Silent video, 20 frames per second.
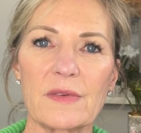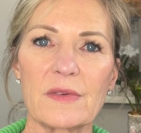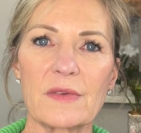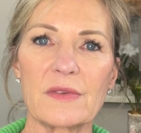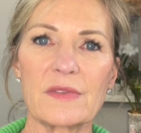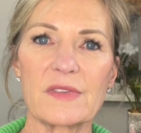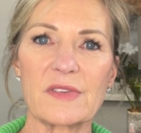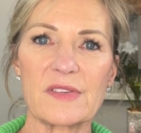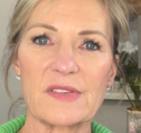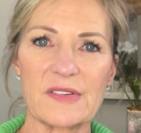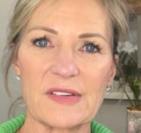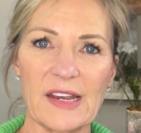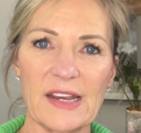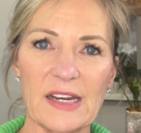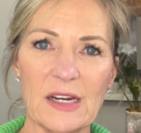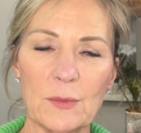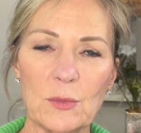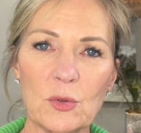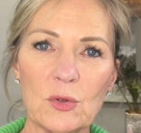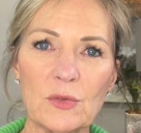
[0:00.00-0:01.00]

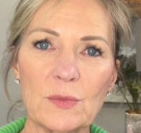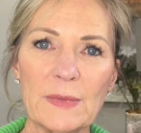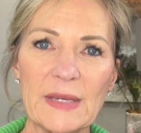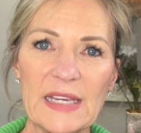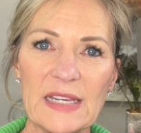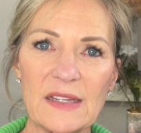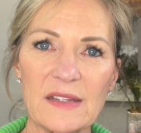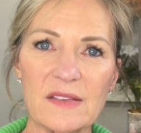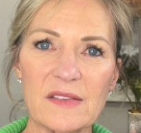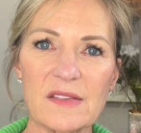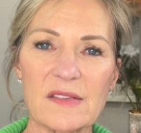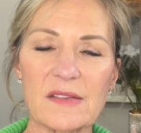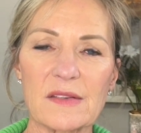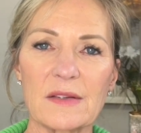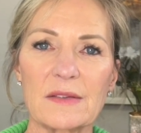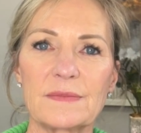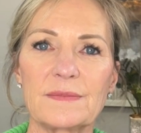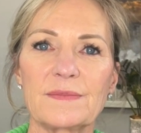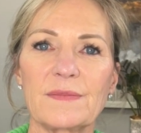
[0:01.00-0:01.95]
sustainable meats.